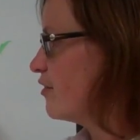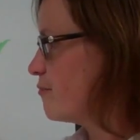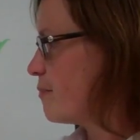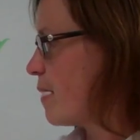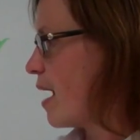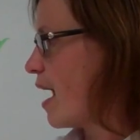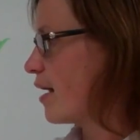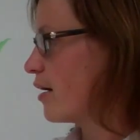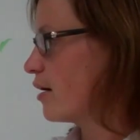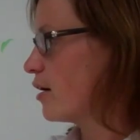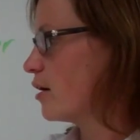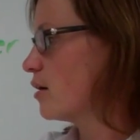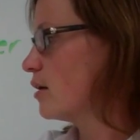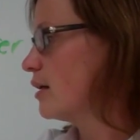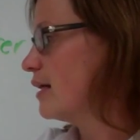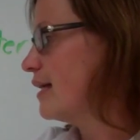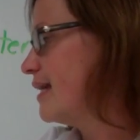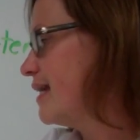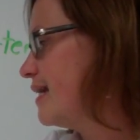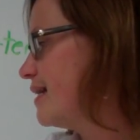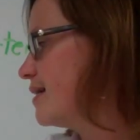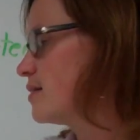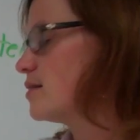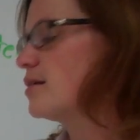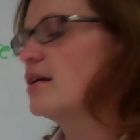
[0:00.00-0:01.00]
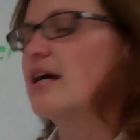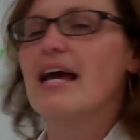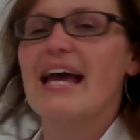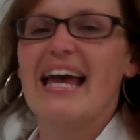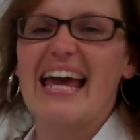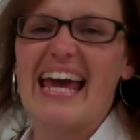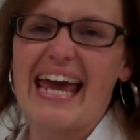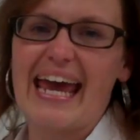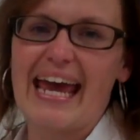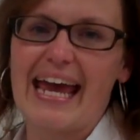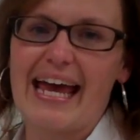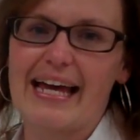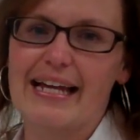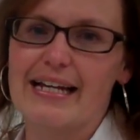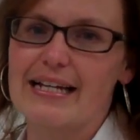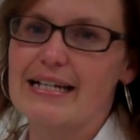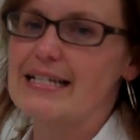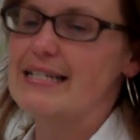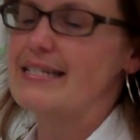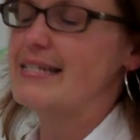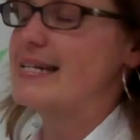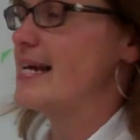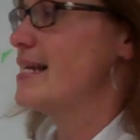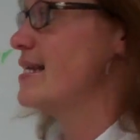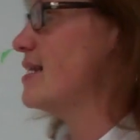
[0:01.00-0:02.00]
of matter, heat, and
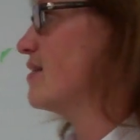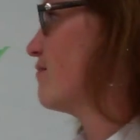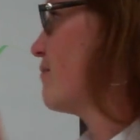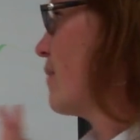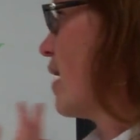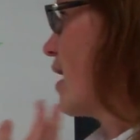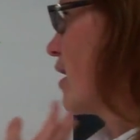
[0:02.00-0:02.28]
states of